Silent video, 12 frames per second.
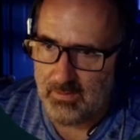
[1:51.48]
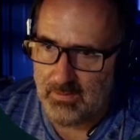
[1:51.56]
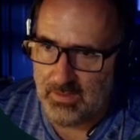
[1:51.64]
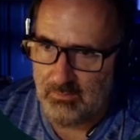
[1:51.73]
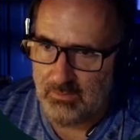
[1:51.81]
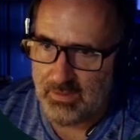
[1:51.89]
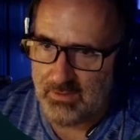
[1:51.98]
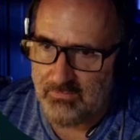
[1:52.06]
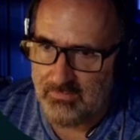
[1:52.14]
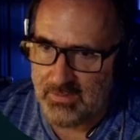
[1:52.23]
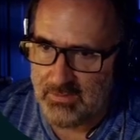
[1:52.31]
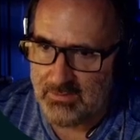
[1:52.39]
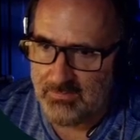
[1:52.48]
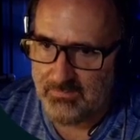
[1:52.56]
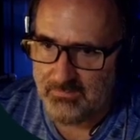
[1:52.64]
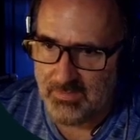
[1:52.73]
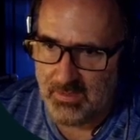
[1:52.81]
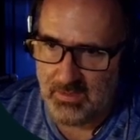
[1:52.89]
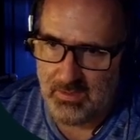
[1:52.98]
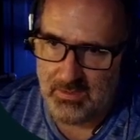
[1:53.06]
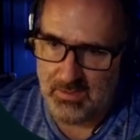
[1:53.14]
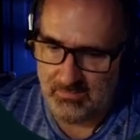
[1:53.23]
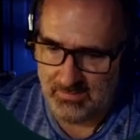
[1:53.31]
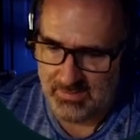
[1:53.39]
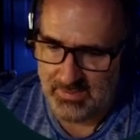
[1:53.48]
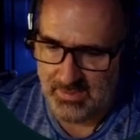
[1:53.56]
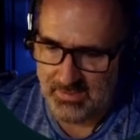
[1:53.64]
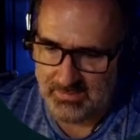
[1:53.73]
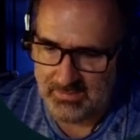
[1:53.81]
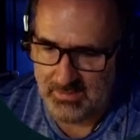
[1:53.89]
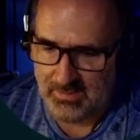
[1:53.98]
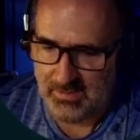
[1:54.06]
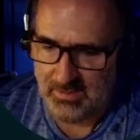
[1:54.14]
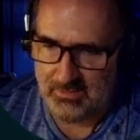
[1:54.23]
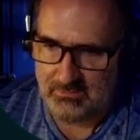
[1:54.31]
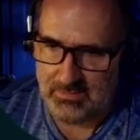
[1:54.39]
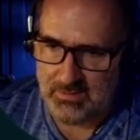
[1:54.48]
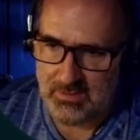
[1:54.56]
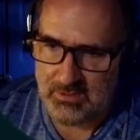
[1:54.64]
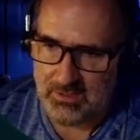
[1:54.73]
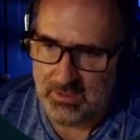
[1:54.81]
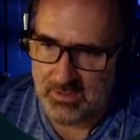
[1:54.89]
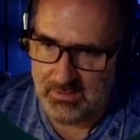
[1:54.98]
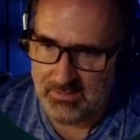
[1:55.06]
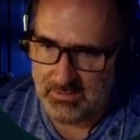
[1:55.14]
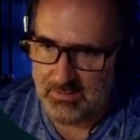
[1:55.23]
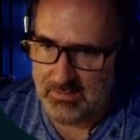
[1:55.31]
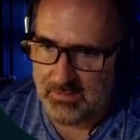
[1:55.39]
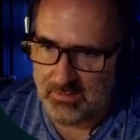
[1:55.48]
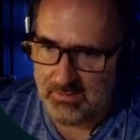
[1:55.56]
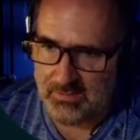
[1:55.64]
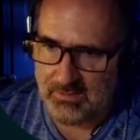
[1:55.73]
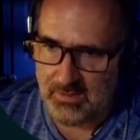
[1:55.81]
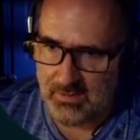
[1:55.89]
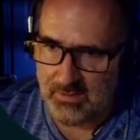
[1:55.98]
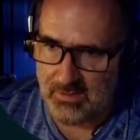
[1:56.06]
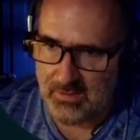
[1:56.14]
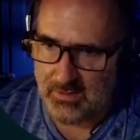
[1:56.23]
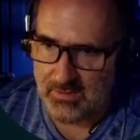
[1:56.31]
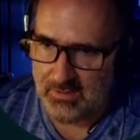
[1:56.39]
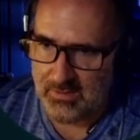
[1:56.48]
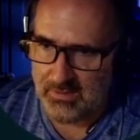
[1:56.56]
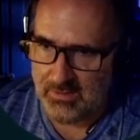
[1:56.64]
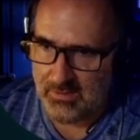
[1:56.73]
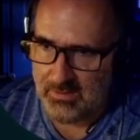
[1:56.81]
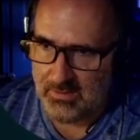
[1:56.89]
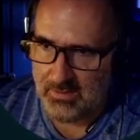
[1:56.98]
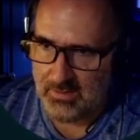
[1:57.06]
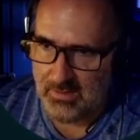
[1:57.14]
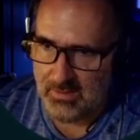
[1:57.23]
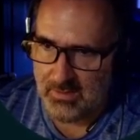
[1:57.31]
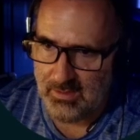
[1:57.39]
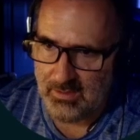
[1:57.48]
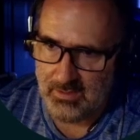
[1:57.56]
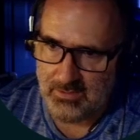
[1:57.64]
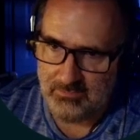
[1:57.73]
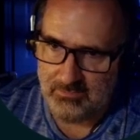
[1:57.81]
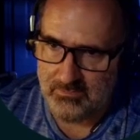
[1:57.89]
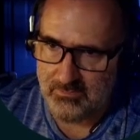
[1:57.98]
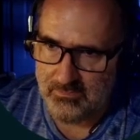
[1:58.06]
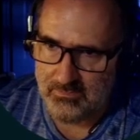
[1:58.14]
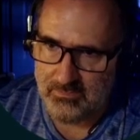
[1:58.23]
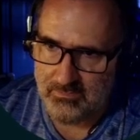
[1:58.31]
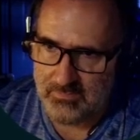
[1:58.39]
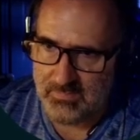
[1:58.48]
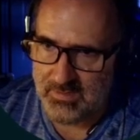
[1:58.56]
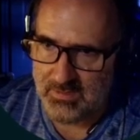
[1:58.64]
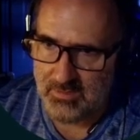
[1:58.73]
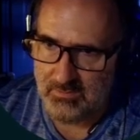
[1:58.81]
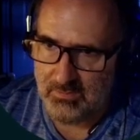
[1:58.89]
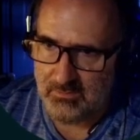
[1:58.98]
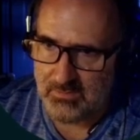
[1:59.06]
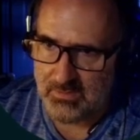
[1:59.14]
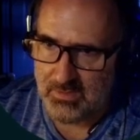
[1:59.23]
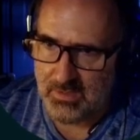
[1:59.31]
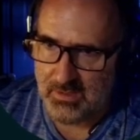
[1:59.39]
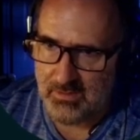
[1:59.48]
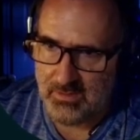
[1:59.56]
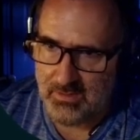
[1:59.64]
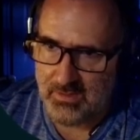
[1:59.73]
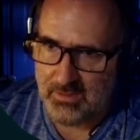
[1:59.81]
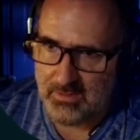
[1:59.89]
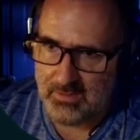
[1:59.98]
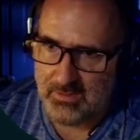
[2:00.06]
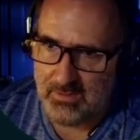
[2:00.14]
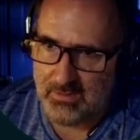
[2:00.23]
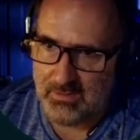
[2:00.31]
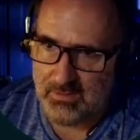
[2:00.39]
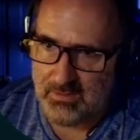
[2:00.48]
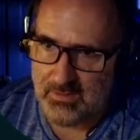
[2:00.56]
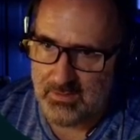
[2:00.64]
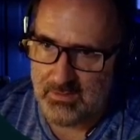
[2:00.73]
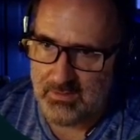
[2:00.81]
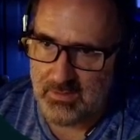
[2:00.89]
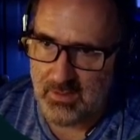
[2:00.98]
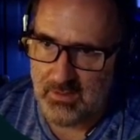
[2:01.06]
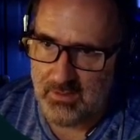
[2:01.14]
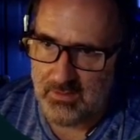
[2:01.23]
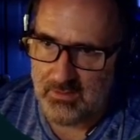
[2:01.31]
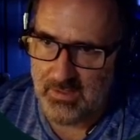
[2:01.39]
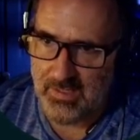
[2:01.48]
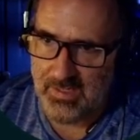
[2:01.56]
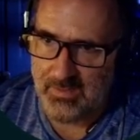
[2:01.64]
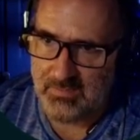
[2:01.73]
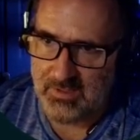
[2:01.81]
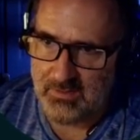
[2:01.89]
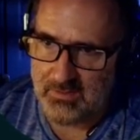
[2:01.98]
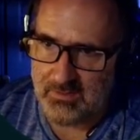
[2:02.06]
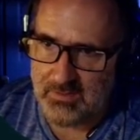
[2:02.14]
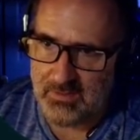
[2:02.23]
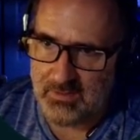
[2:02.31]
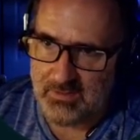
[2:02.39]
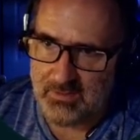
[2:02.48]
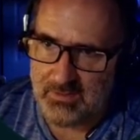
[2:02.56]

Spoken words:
network interface. Now with that, I would suggest installing, let's see, where was that? Oh yeah, install the